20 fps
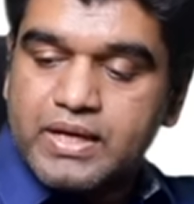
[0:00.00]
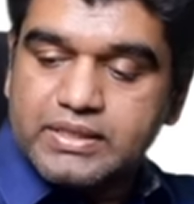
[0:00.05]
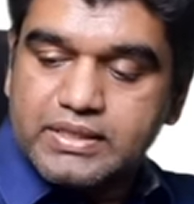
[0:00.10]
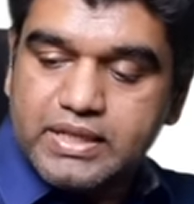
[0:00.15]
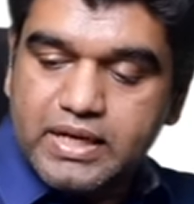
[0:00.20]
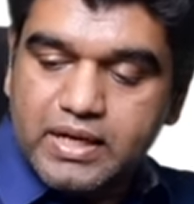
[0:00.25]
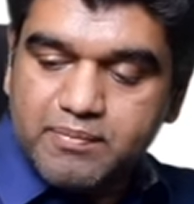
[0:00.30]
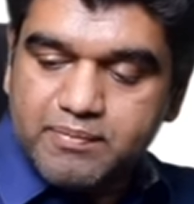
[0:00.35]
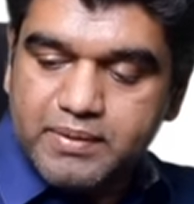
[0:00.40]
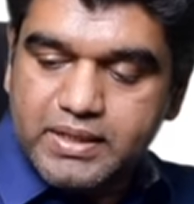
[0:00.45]

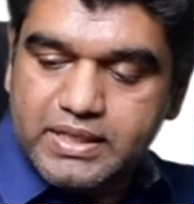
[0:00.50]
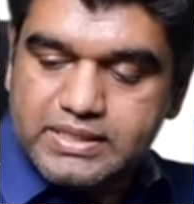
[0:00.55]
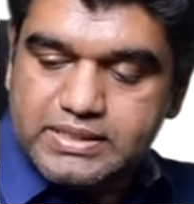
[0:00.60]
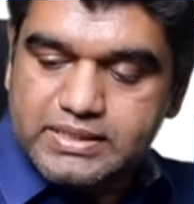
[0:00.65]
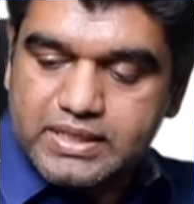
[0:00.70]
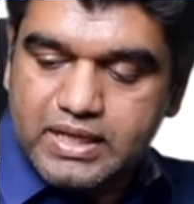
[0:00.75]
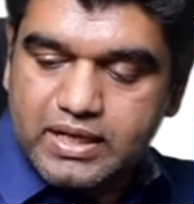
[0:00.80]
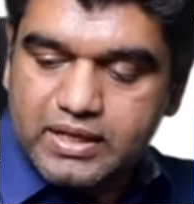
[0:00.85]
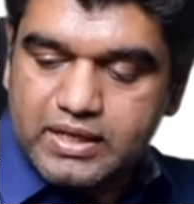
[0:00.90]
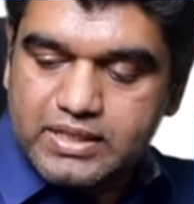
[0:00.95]
then it means
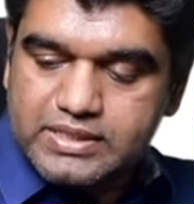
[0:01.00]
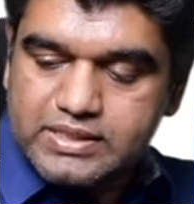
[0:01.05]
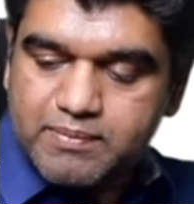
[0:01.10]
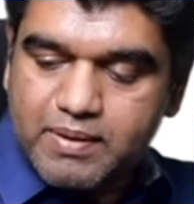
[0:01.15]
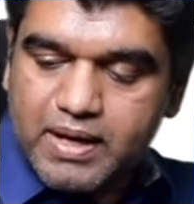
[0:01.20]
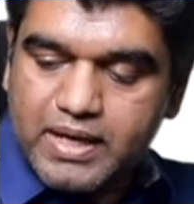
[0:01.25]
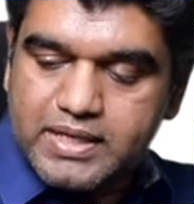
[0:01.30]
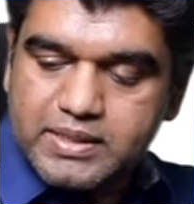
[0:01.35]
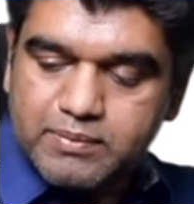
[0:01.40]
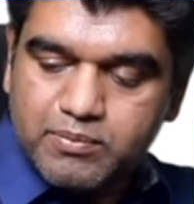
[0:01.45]
that it is
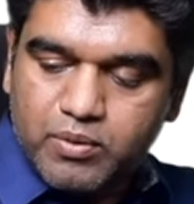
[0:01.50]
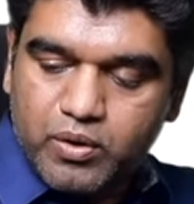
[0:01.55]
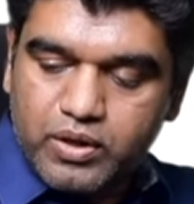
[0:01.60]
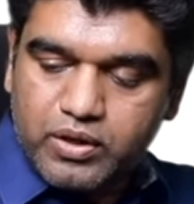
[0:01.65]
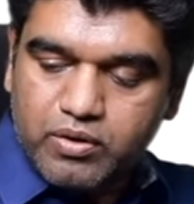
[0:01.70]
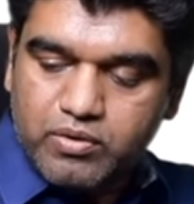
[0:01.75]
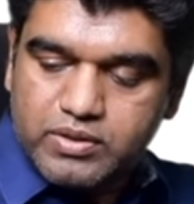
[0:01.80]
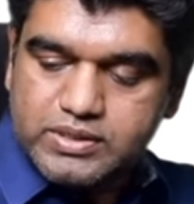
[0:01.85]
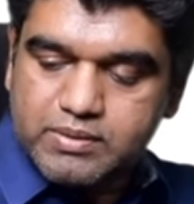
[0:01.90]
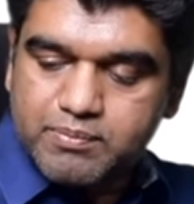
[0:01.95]
an
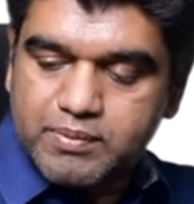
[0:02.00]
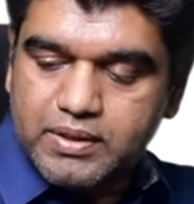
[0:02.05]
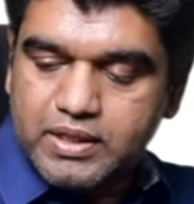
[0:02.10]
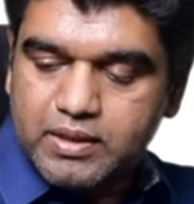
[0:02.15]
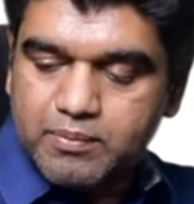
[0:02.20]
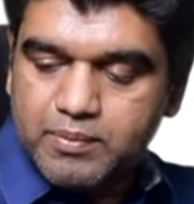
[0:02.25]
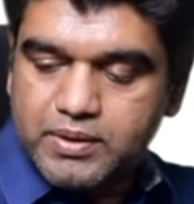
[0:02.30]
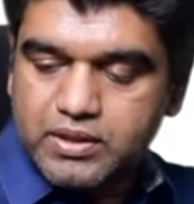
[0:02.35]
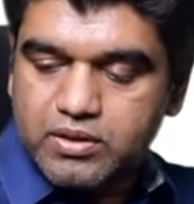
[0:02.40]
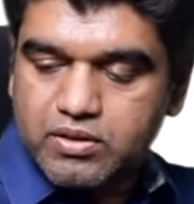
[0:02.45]
antibody or some
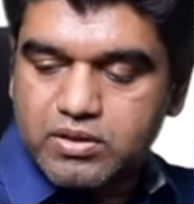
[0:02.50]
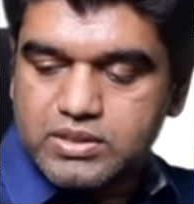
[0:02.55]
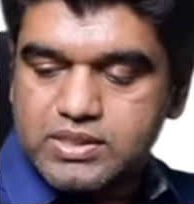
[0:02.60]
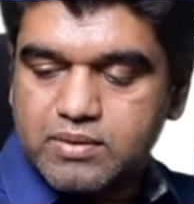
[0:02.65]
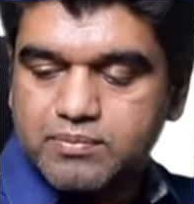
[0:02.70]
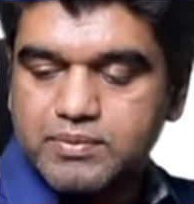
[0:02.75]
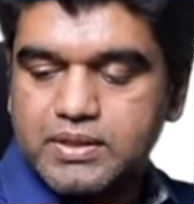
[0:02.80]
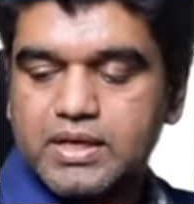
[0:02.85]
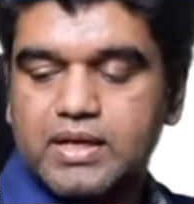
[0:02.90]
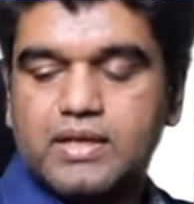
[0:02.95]
inhibitor or
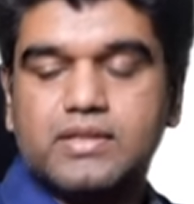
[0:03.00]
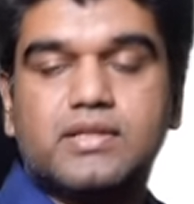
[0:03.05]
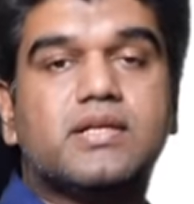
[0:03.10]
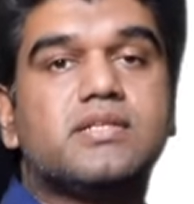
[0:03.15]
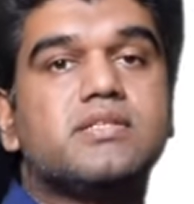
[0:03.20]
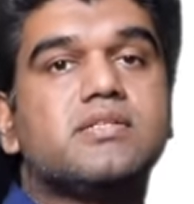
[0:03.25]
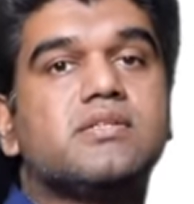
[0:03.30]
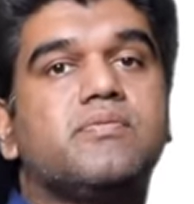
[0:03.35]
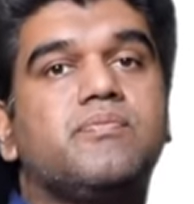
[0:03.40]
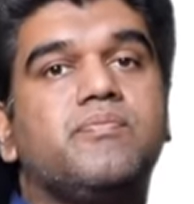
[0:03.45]
something like
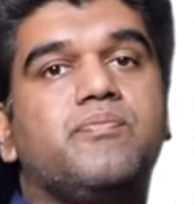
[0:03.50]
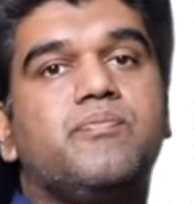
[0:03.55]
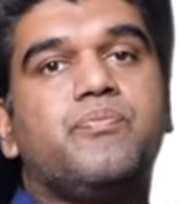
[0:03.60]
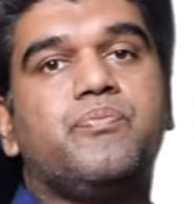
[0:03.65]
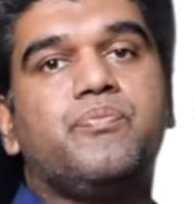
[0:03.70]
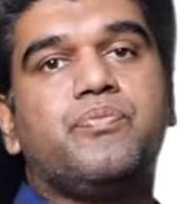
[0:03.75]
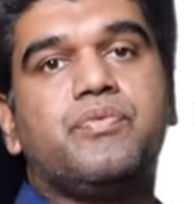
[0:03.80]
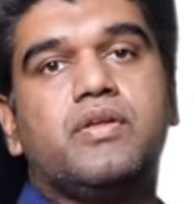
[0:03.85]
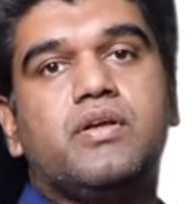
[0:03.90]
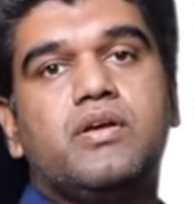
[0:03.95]
that
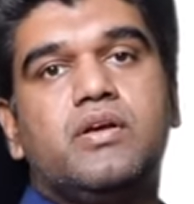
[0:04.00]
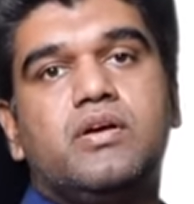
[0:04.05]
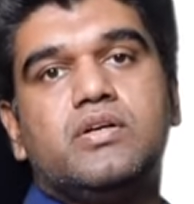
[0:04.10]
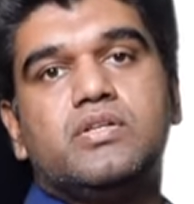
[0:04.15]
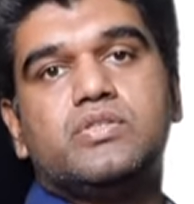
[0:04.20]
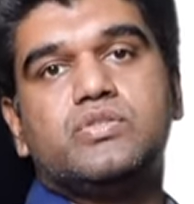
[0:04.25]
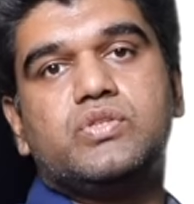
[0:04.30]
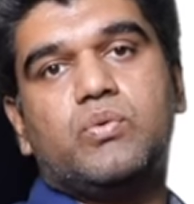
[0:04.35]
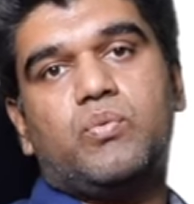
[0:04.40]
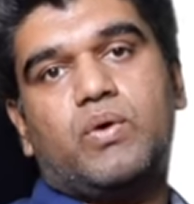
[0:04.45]

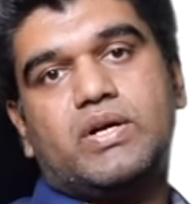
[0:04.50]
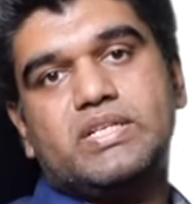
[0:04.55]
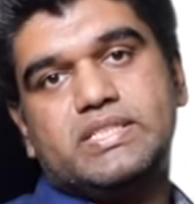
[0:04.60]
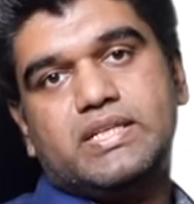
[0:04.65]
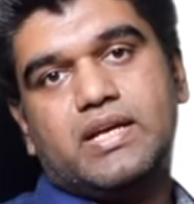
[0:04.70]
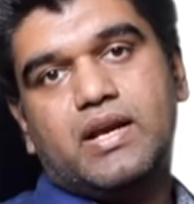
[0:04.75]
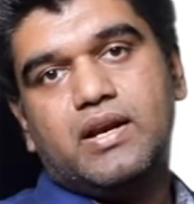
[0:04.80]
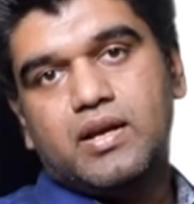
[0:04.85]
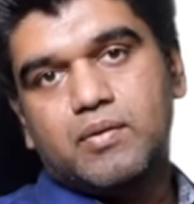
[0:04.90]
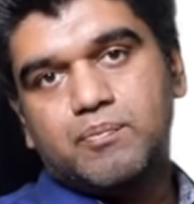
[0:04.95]
so once
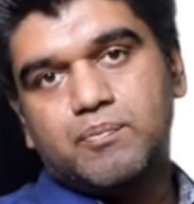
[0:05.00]
again